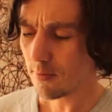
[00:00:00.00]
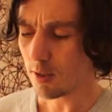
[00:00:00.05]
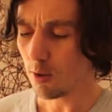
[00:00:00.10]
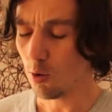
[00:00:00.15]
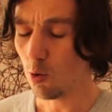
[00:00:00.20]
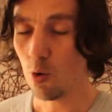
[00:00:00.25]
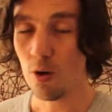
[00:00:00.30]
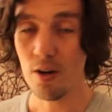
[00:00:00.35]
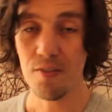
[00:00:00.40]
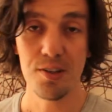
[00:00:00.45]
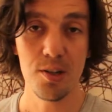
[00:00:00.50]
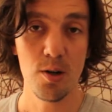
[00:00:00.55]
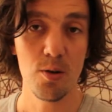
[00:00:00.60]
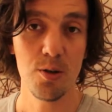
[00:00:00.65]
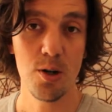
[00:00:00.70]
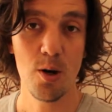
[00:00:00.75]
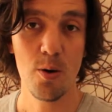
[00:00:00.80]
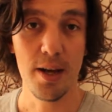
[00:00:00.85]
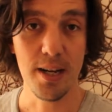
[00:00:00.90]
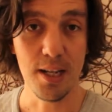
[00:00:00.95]
or if you don't
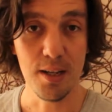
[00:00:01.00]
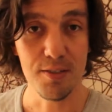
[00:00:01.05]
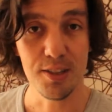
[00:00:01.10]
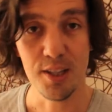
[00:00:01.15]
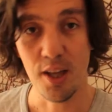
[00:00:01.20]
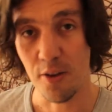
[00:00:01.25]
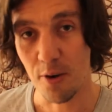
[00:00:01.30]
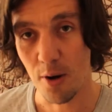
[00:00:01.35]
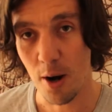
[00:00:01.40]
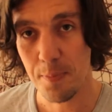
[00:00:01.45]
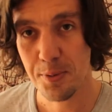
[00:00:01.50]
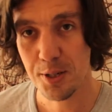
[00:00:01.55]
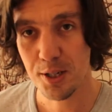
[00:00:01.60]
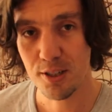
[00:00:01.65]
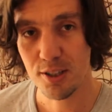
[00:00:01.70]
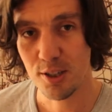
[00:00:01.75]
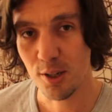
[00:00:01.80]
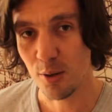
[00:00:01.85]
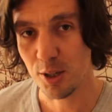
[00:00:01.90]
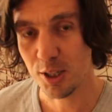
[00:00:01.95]
know any of the other
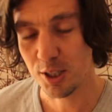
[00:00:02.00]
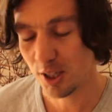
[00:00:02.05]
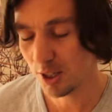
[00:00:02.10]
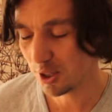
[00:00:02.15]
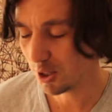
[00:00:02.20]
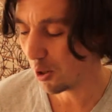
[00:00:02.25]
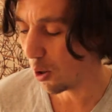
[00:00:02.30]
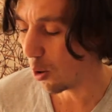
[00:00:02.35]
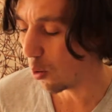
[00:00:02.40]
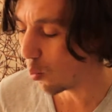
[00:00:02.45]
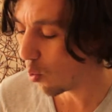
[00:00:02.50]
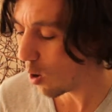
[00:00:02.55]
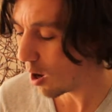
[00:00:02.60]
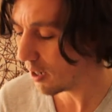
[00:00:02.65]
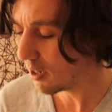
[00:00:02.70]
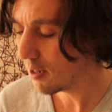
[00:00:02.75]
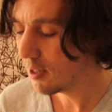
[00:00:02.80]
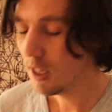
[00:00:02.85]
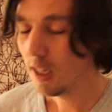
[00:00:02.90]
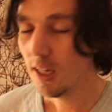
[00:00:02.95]
options, you only just know
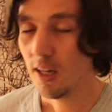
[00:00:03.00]
one.